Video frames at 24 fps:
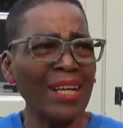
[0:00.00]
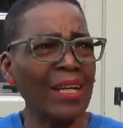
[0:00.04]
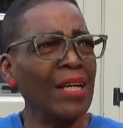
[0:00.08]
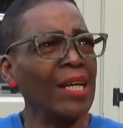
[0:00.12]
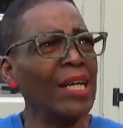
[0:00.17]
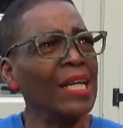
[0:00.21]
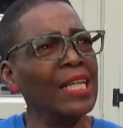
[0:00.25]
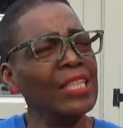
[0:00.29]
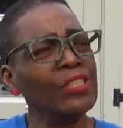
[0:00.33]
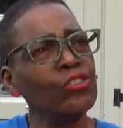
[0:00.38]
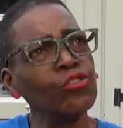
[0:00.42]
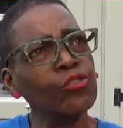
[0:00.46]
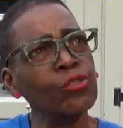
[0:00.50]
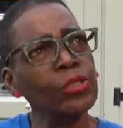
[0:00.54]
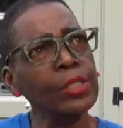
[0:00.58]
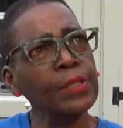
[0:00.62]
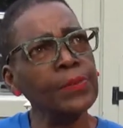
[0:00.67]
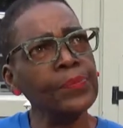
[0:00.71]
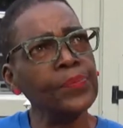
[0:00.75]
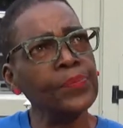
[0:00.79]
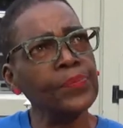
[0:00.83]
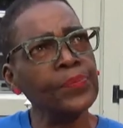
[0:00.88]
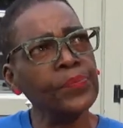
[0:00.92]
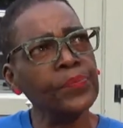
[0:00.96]
a hundred
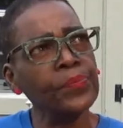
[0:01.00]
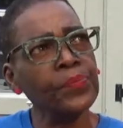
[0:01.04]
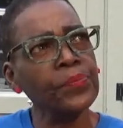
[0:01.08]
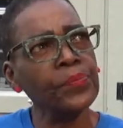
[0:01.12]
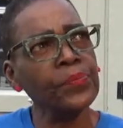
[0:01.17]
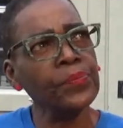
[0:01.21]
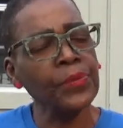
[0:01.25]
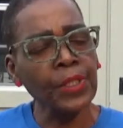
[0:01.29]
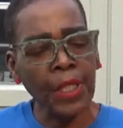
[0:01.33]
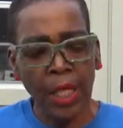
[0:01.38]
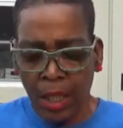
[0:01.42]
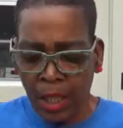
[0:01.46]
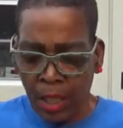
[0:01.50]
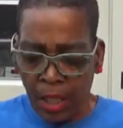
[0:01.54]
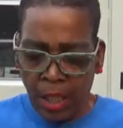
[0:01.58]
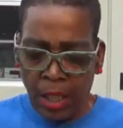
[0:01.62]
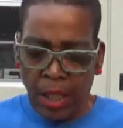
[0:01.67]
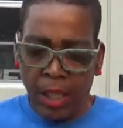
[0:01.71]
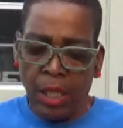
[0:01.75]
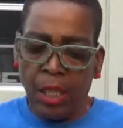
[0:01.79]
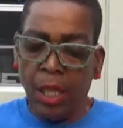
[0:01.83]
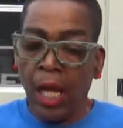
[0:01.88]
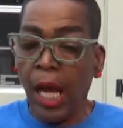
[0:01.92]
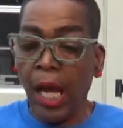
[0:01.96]

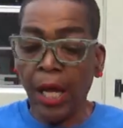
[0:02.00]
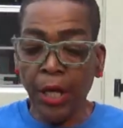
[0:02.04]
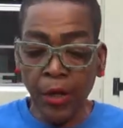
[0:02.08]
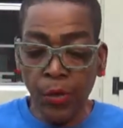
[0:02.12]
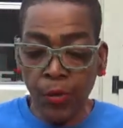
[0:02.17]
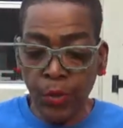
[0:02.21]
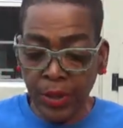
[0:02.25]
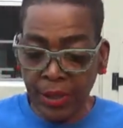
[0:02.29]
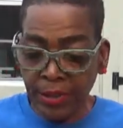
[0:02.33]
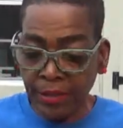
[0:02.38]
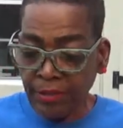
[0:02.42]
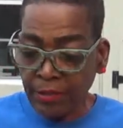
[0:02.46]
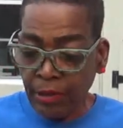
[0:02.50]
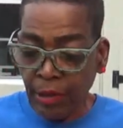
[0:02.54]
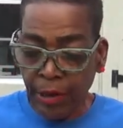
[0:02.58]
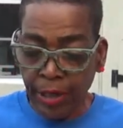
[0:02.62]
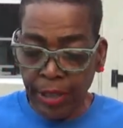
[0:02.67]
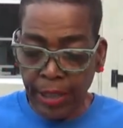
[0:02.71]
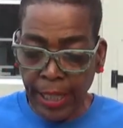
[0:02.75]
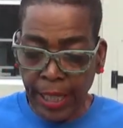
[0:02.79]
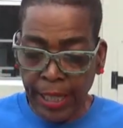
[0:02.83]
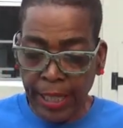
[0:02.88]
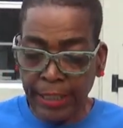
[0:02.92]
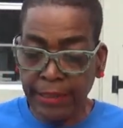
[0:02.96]
I don't want to start
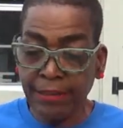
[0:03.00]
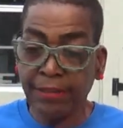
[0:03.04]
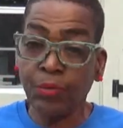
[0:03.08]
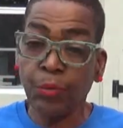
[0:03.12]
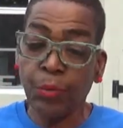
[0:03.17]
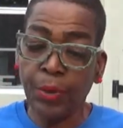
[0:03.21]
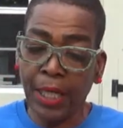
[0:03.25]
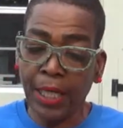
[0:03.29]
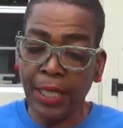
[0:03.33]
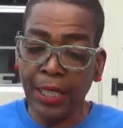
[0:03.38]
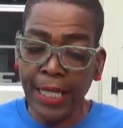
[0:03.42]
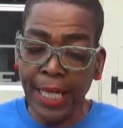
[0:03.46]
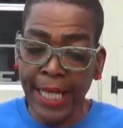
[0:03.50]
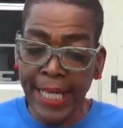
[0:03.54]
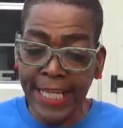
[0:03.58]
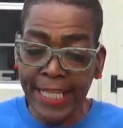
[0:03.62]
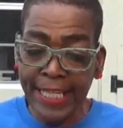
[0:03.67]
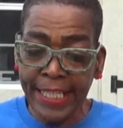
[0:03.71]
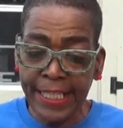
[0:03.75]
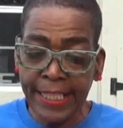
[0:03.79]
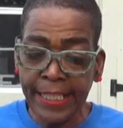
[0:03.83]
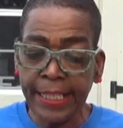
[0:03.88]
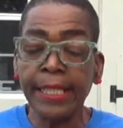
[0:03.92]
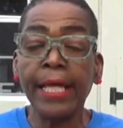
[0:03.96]
lying so when I
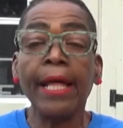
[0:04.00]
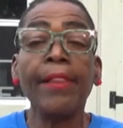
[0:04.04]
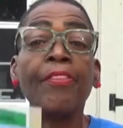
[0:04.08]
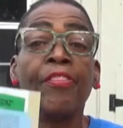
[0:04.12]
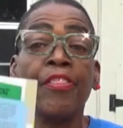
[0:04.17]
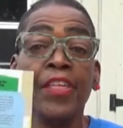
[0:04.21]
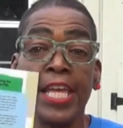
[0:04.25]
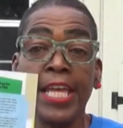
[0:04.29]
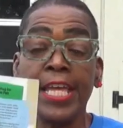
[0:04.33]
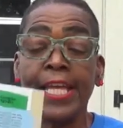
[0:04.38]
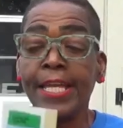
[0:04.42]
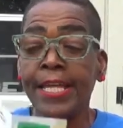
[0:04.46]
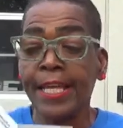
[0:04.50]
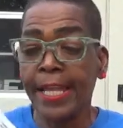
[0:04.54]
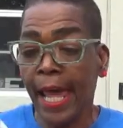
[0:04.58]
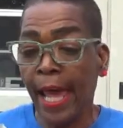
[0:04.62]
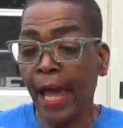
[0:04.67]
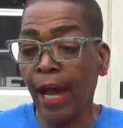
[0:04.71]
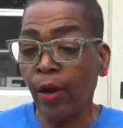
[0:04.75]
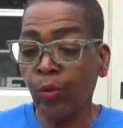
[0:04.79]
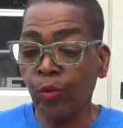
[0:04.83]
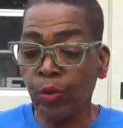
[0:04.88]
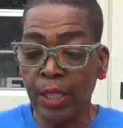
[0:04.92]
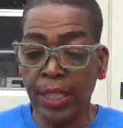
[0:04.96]
edit then
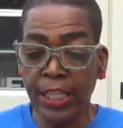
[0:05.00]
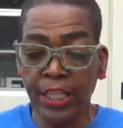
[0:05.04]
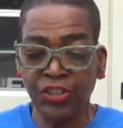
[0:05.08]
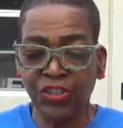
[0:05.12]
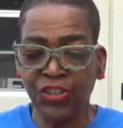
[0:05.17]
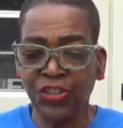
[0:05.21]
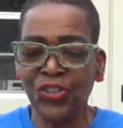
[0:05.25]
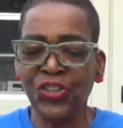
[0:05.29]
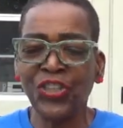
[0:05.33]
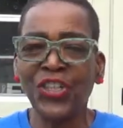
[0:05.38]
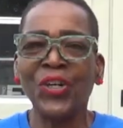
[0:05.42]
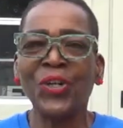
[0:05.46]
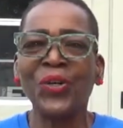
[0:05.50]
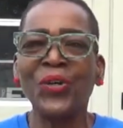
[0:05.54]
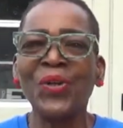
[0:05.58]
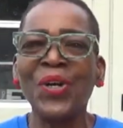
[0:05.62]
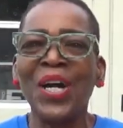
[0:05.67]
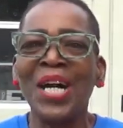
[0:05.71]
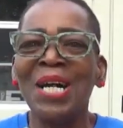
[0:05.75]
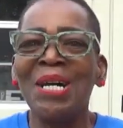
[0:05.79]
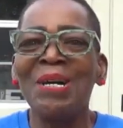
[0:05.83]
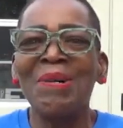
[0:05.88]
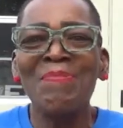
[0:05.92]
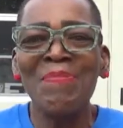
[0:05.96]
I will let you know
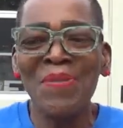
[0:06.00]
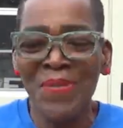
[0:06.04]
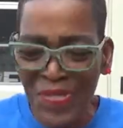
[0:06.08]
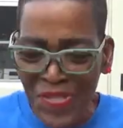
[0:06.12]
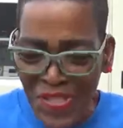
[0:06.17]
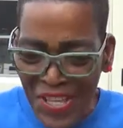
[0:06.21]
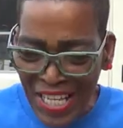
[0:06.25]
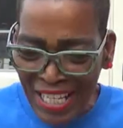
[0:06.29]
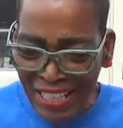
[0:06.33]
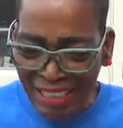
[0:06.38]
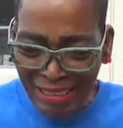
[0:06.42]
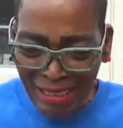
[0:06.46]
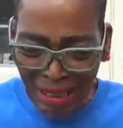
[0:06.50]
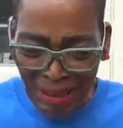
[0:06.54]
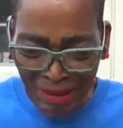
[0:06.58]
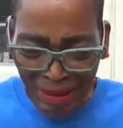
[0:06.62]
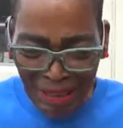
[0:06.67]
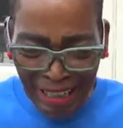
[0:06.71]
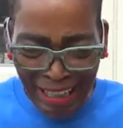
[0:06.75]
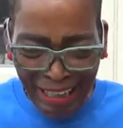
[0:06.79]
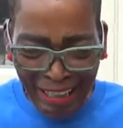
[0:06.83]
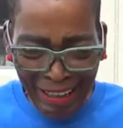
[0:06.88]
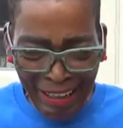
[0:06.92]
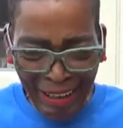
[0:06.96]
but these are
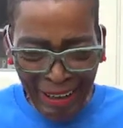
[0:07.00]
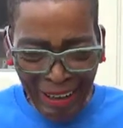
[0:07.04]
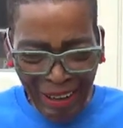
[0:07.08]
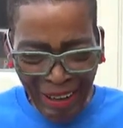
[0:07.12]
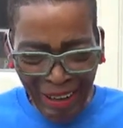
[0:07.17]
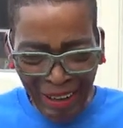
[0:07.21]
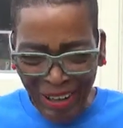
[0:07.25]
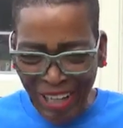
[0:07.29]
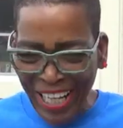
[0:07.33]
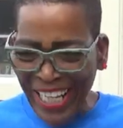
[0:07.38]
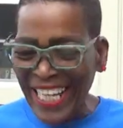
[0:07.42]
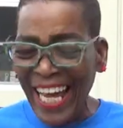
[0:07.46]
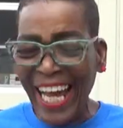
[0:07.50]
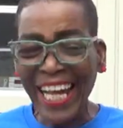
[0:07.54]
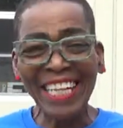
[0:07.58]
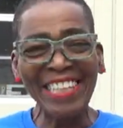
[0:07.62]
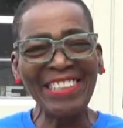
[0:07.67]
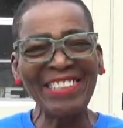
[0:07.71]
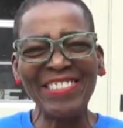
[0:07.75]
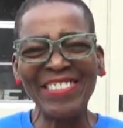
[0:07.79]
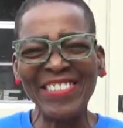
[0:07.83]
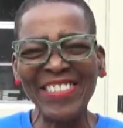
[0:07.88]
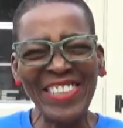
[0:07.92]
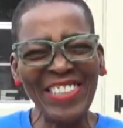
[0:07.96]
oh and I can
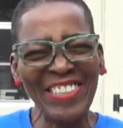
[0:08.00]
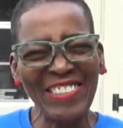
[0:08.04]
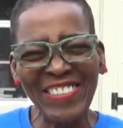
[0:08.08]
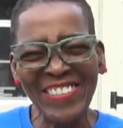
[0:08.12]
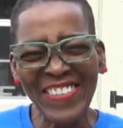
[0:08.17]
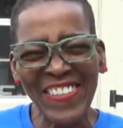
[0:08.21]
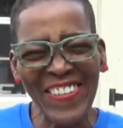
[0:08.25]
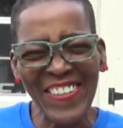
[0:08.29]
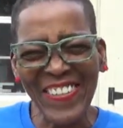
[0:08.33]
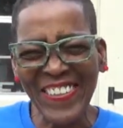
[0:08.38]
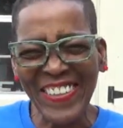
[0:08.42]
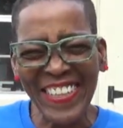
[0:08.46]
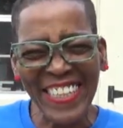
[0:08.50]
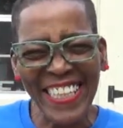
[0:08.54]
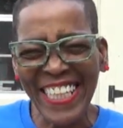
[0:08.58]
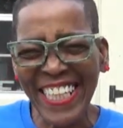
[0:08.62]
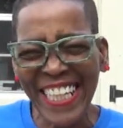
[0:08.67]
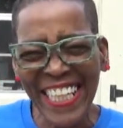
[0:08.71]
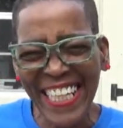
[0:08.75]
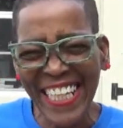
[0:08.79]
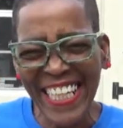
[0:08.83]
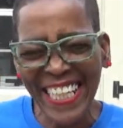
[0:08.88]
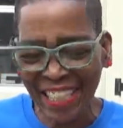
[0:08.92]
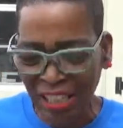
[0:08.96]
see so
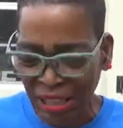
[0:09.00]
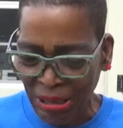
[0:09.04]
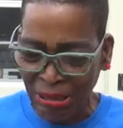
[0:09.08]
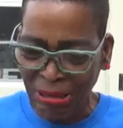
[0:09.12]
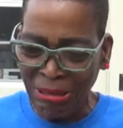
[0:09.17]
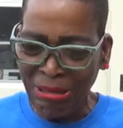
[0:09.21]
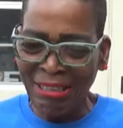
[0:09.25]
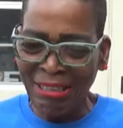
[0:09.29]
clear